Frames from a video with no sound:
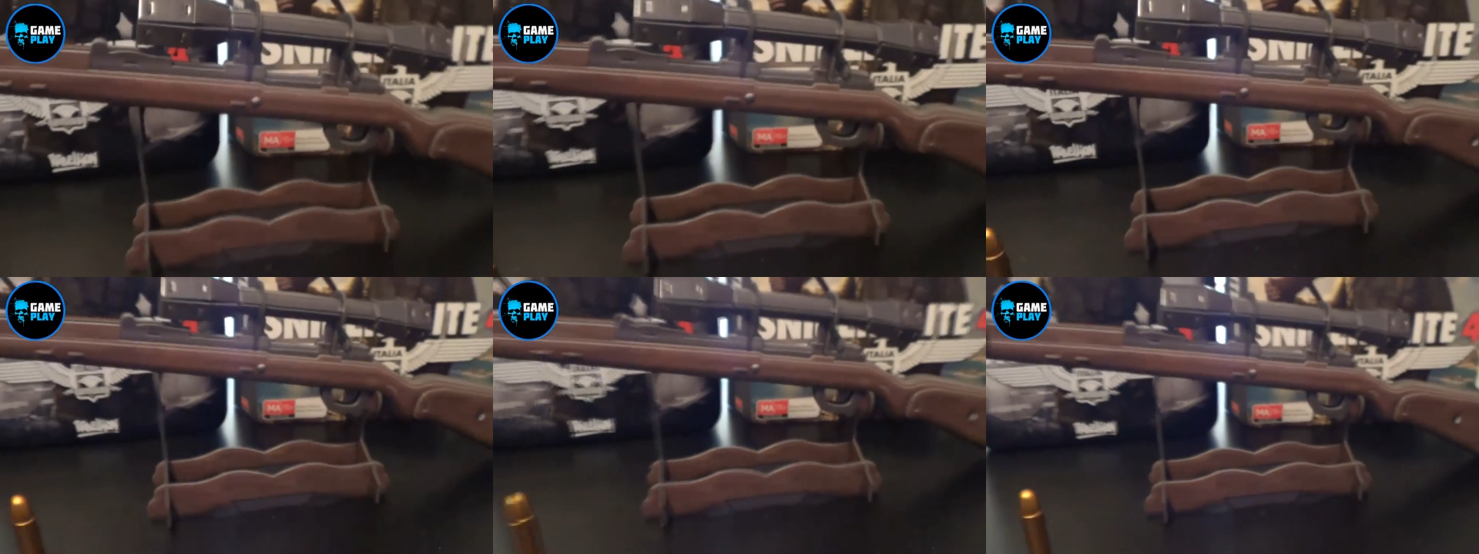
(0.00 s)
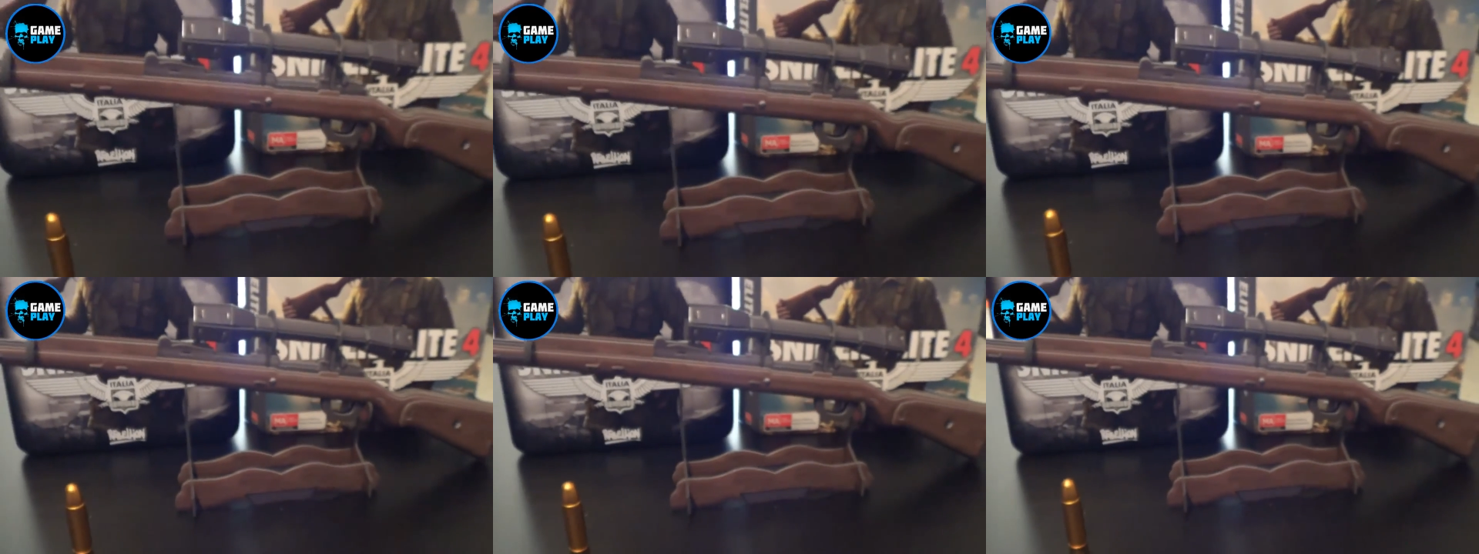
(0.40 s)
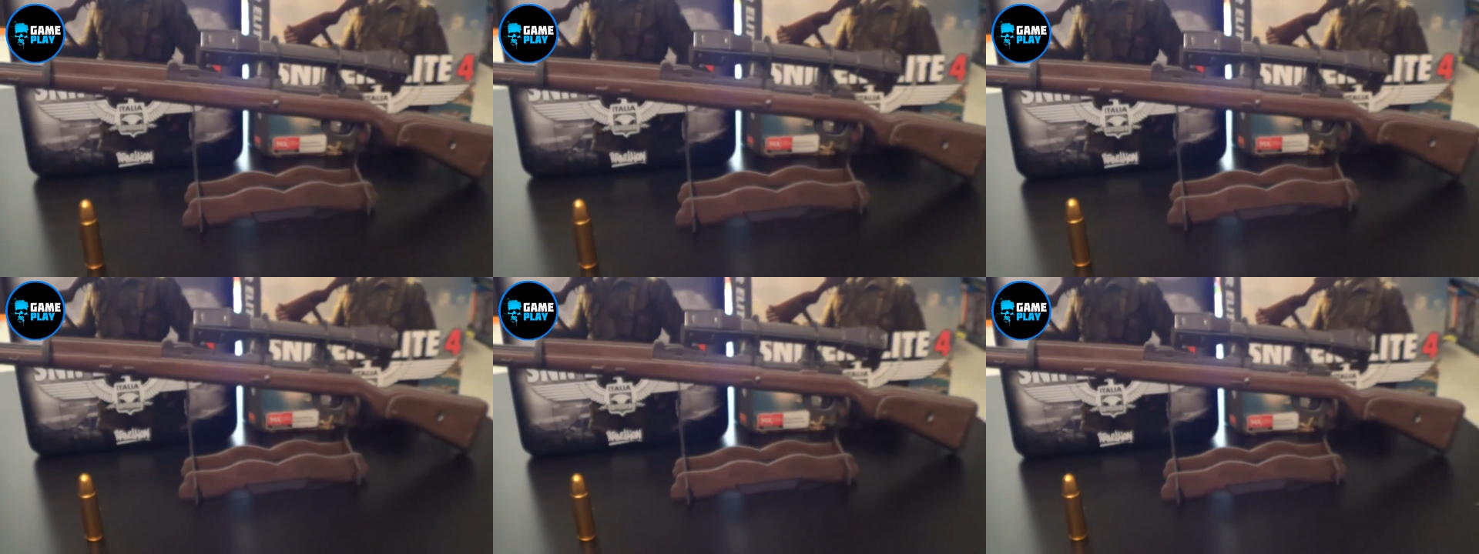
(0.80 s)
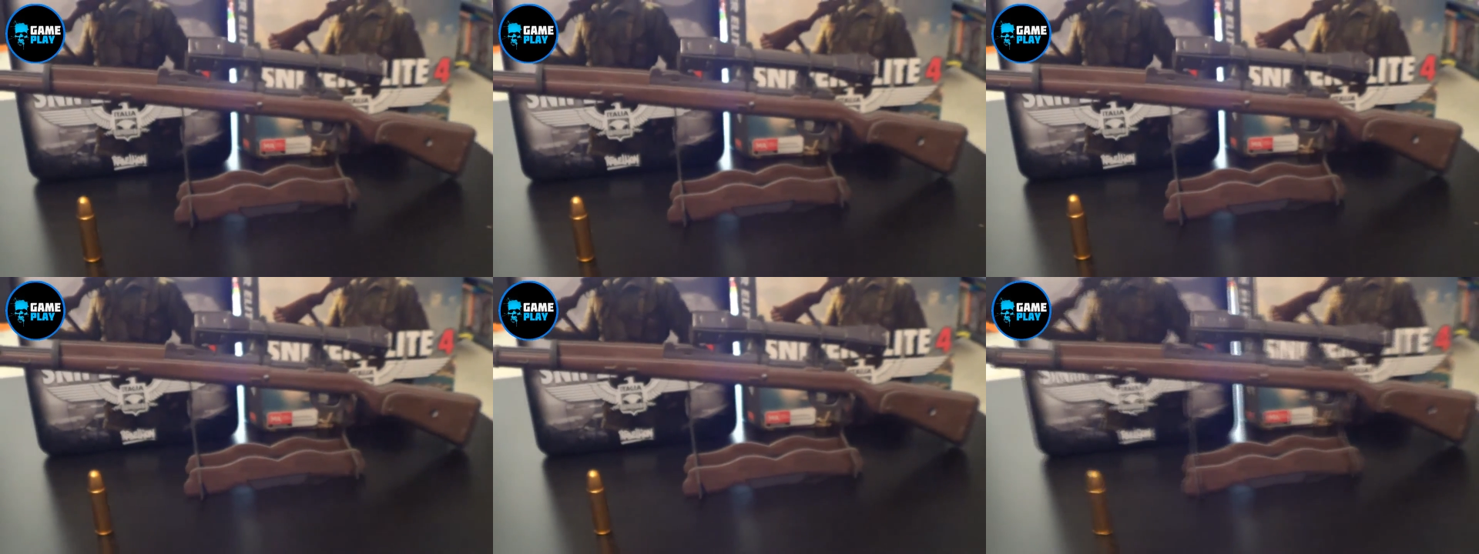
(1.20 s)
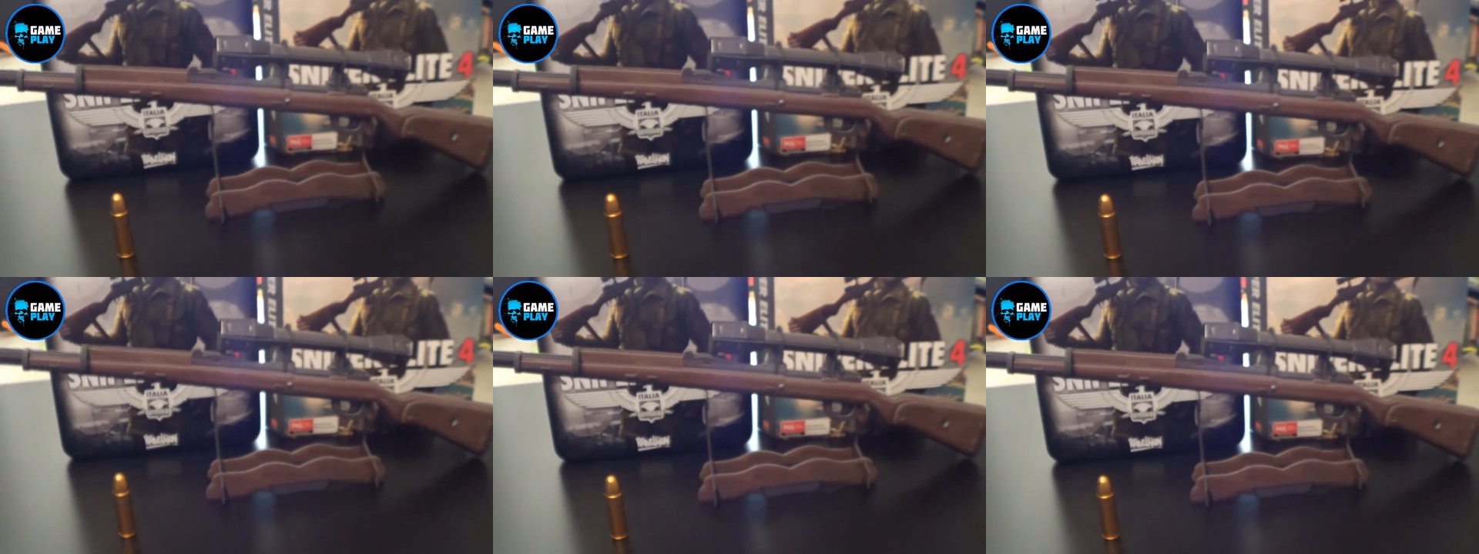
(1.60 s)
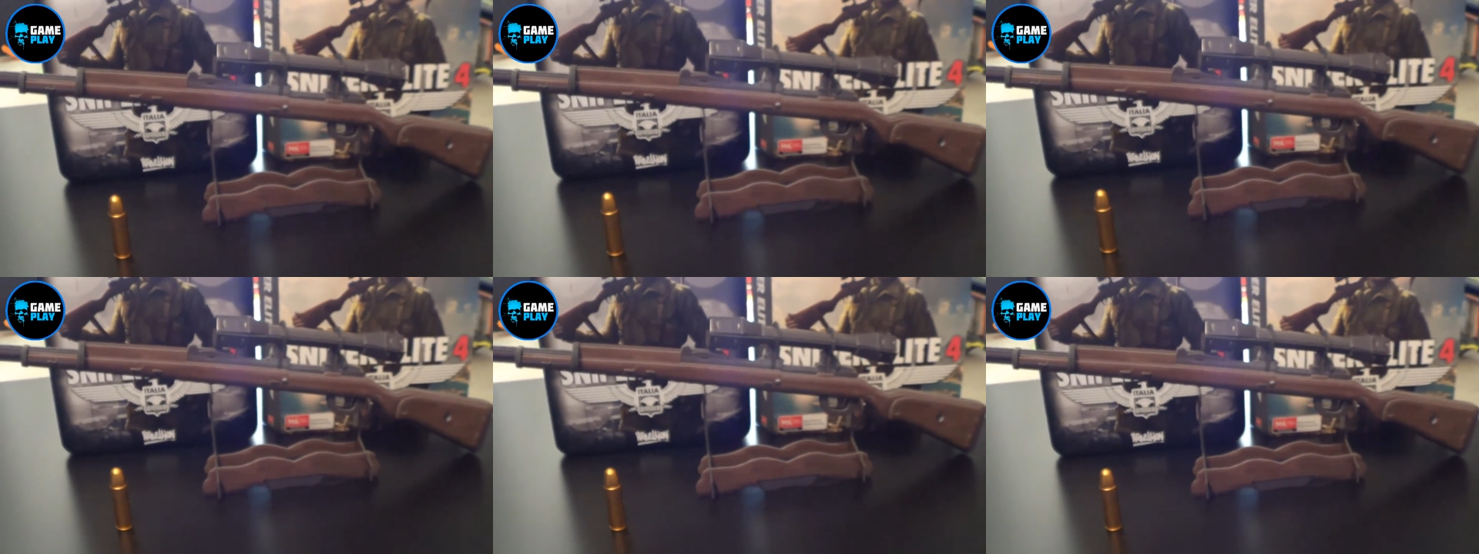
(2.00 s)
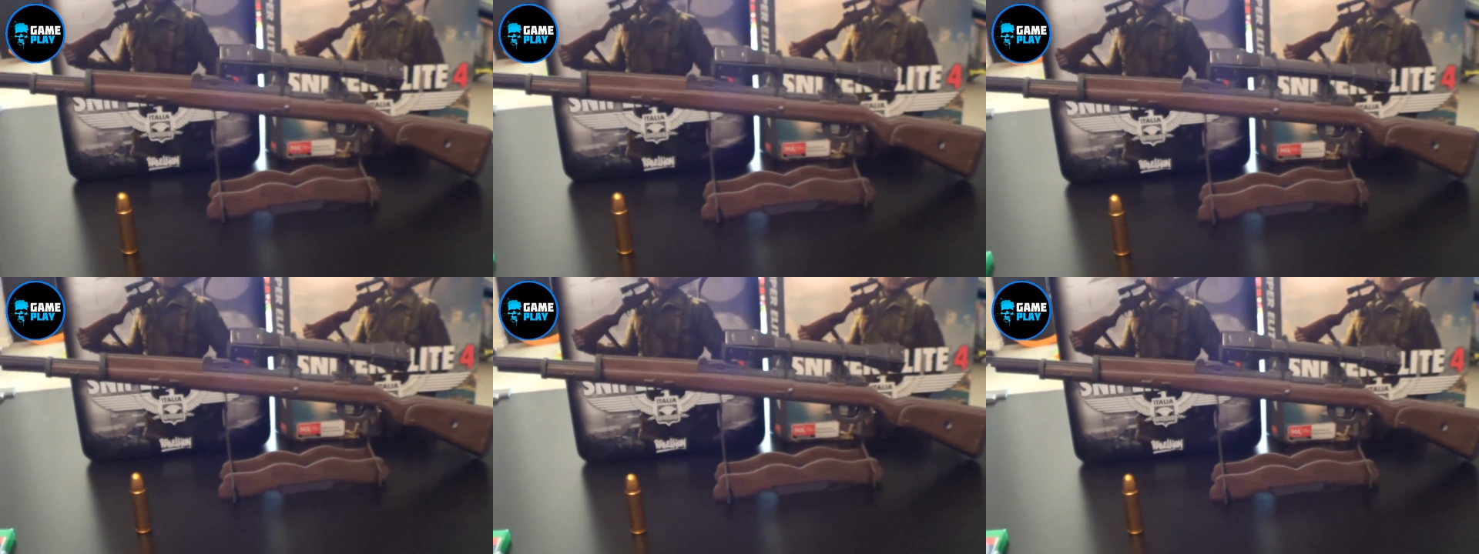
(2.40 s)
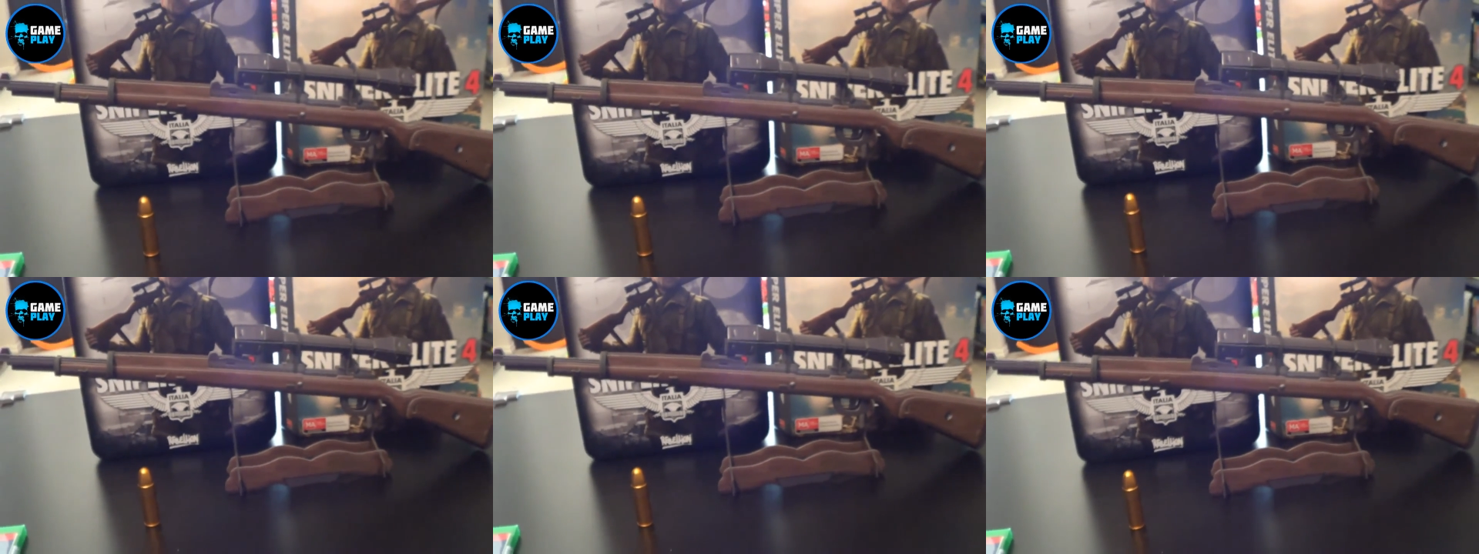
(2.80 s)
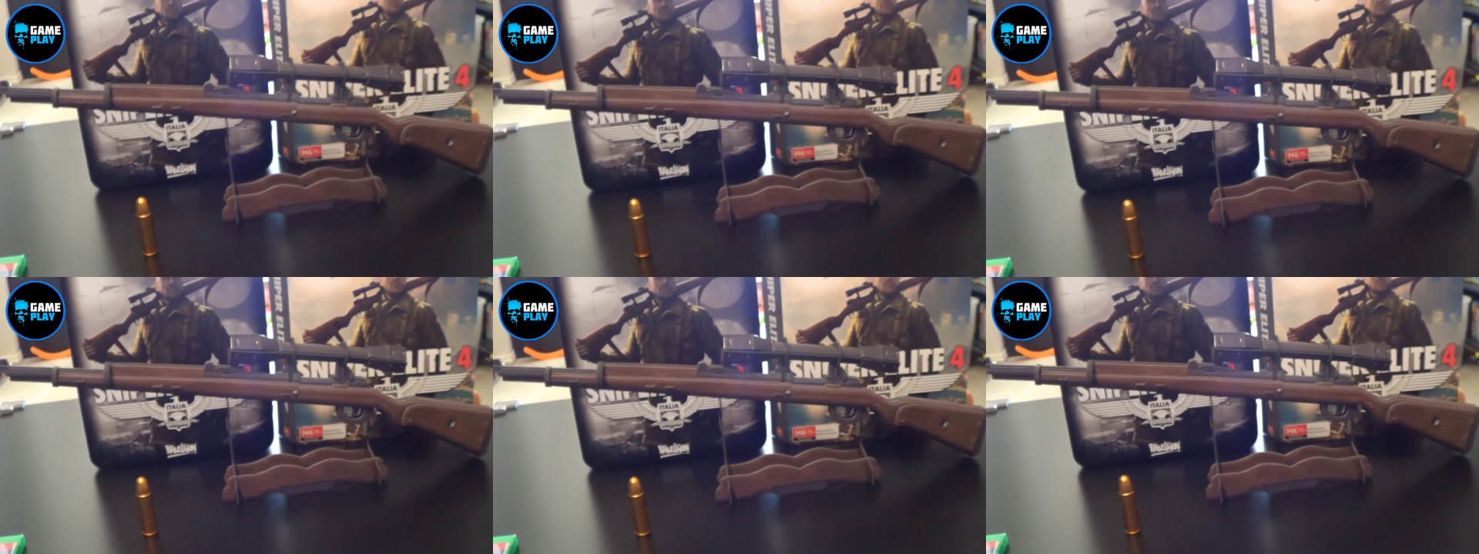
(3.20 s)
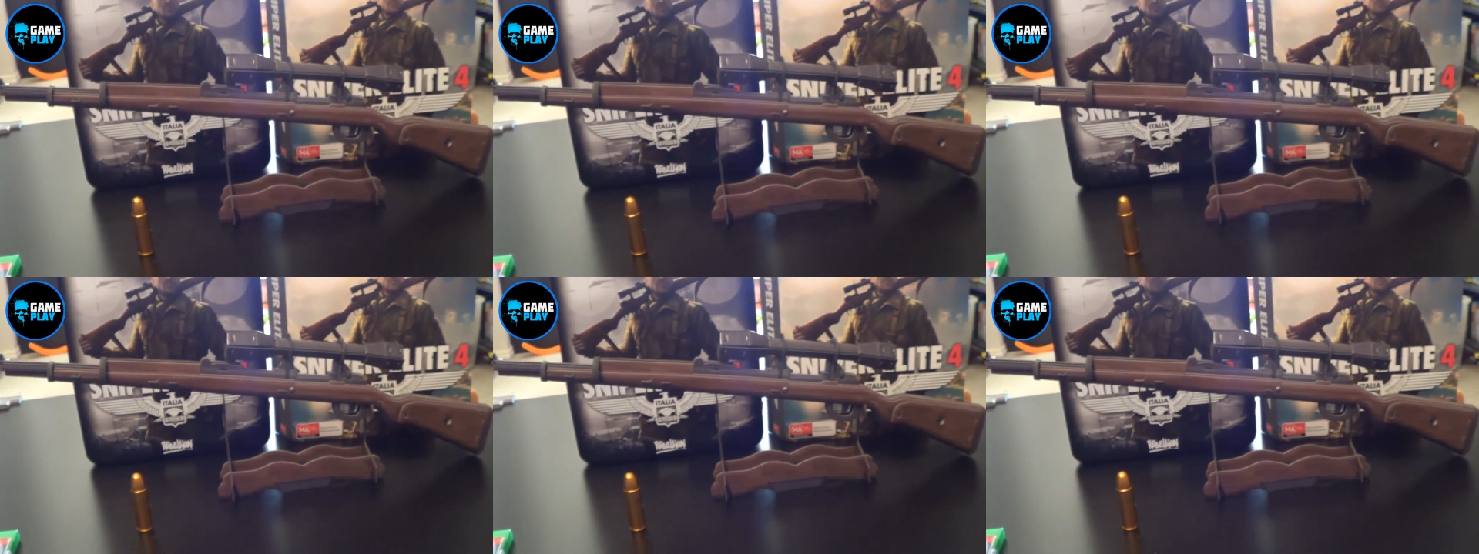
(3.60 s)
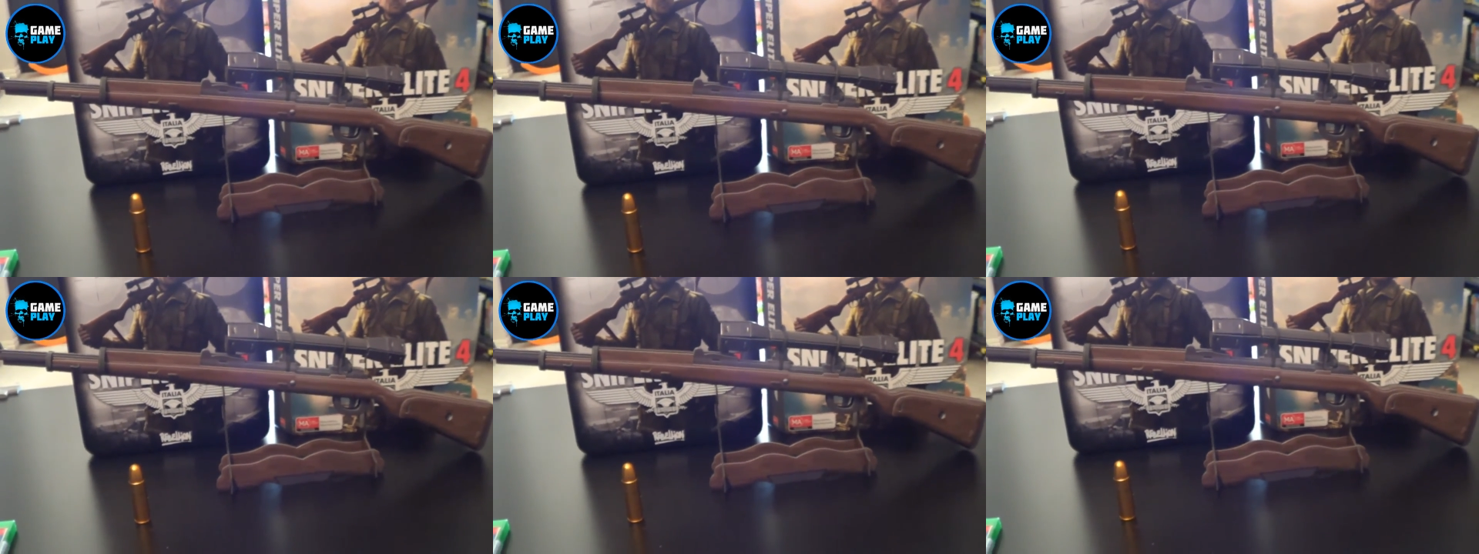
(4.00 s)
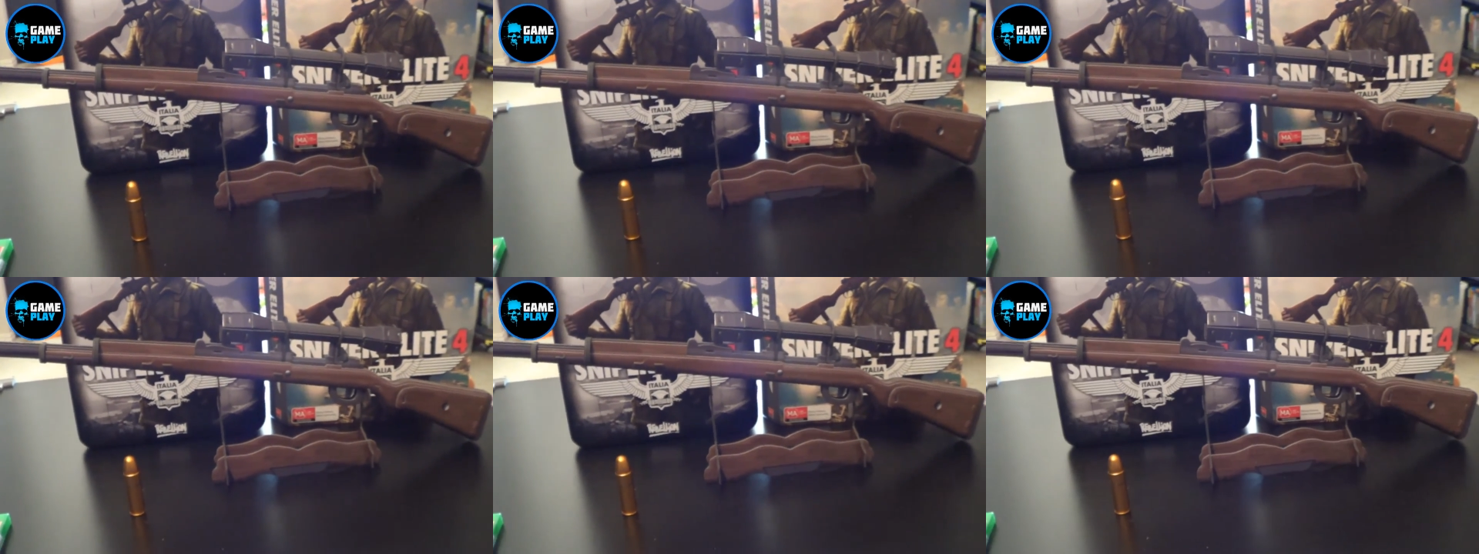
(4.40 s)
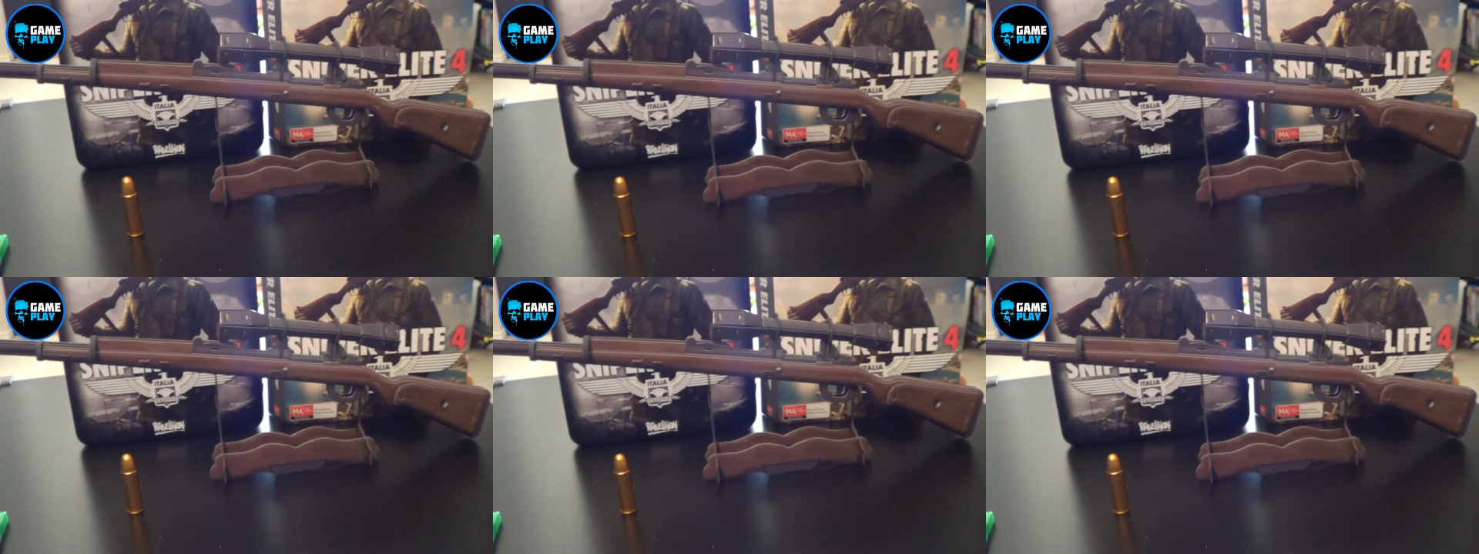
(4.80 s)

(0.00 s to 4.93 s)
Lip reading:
Nobody's mouth can be seen.